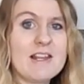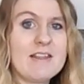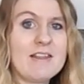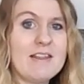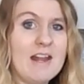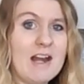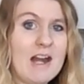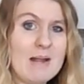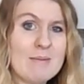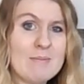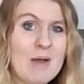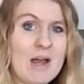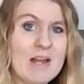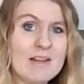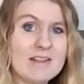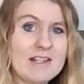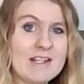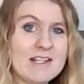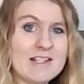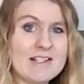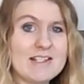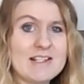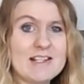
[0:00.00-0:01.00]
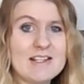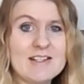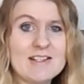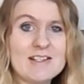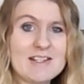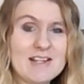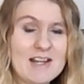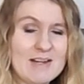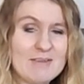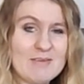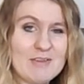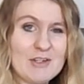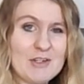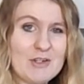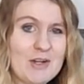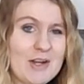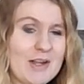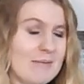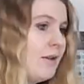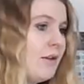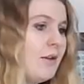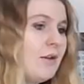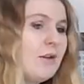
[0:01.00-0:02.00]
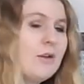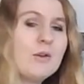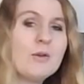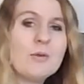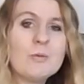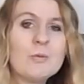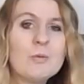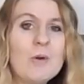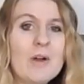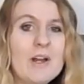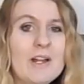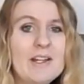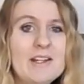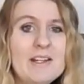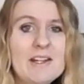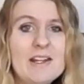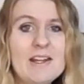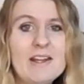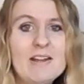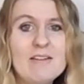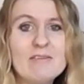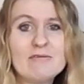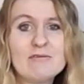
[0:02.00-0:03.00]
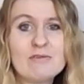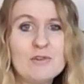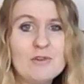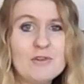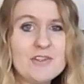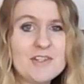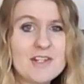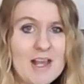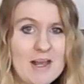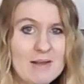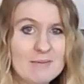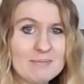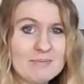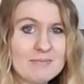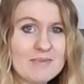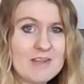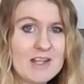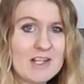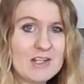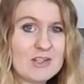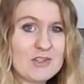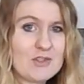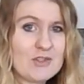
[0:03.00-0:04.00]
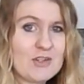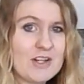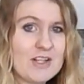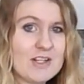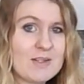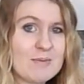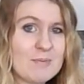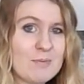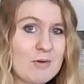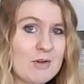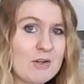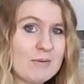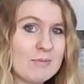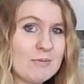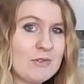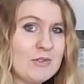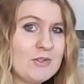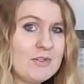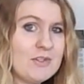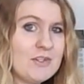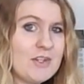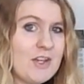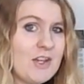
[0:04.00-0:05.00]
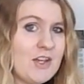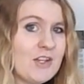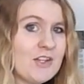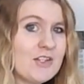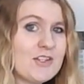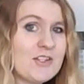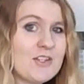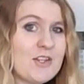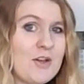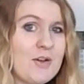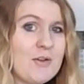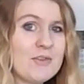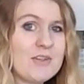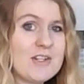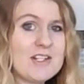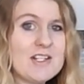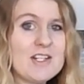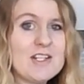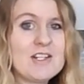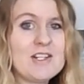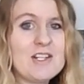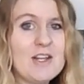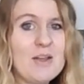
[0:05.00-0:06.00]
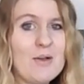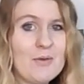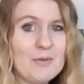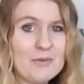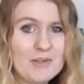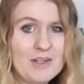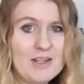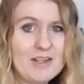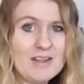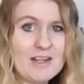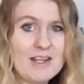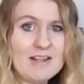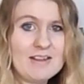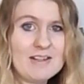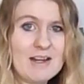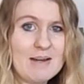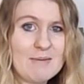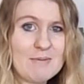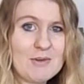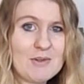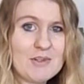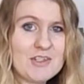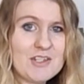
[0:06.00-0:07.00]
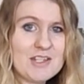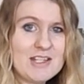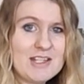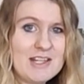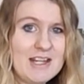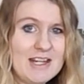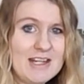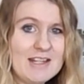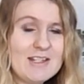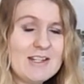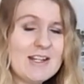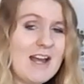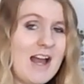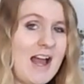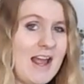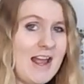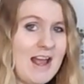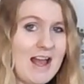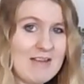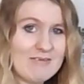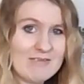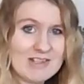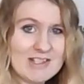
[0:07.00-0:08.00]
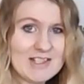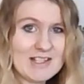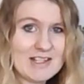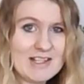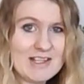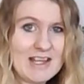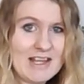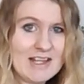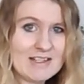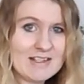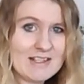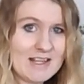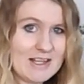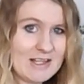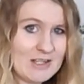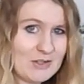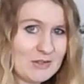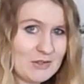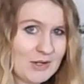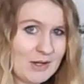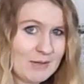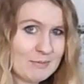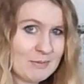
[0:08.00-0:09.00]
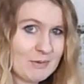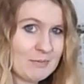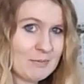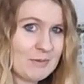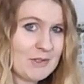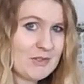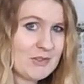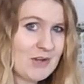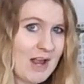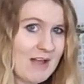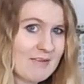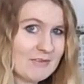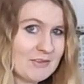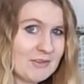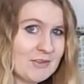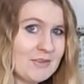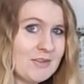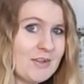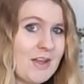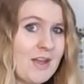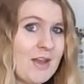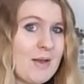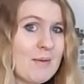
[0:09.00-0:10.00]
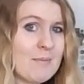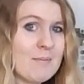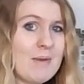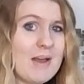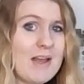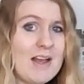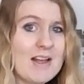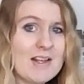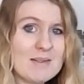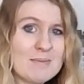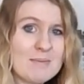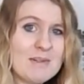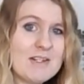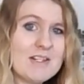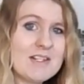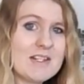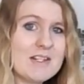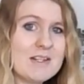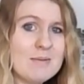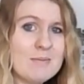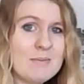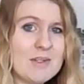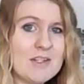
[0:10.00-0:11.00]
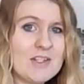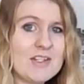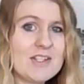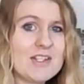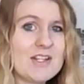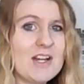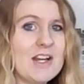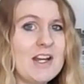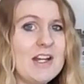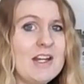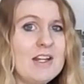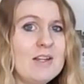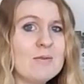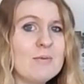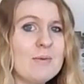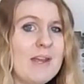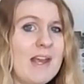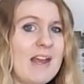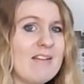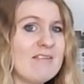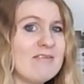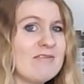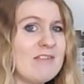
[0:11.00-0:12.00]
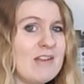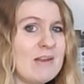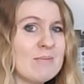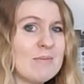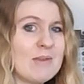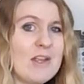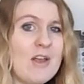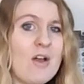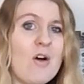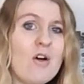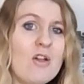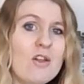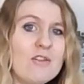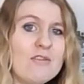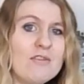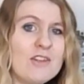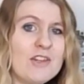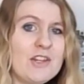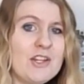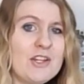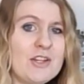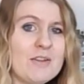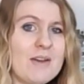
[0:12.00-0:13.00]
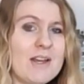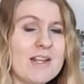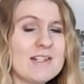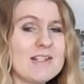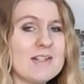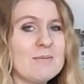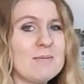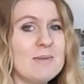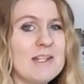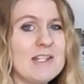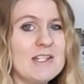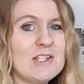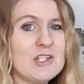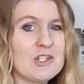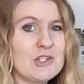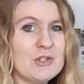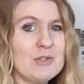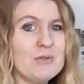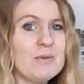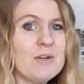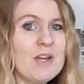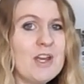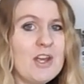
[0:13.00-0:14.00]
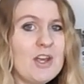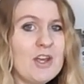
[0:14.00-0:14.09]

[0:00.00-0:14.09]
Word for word: that I bought this instead of a crib. One, it folds up. It's transportable, so this is the only thing that I'm going to need. I obviously can't take a crib when we travel. My husband is in the military. We have family all over the U.S. and we do